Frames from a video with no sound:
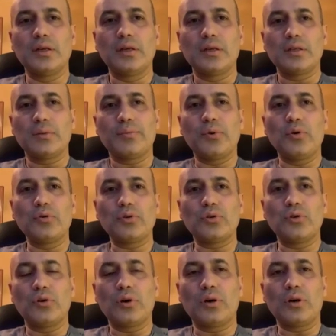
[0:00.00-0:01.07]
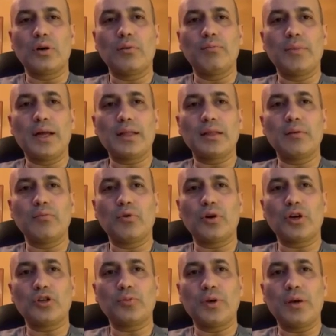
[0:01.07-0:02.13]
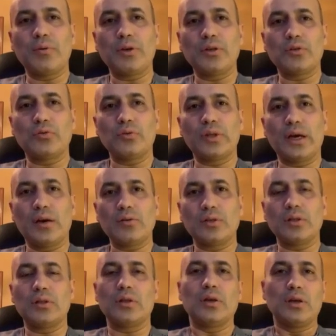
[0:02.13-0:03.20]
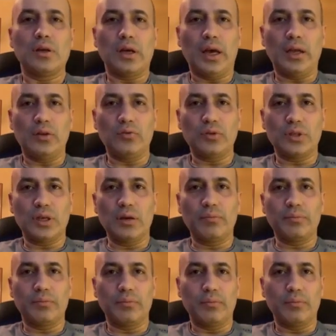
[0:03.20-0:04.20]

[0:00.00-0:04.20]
suppose your monthly mortgage payment is $2,000 and you skip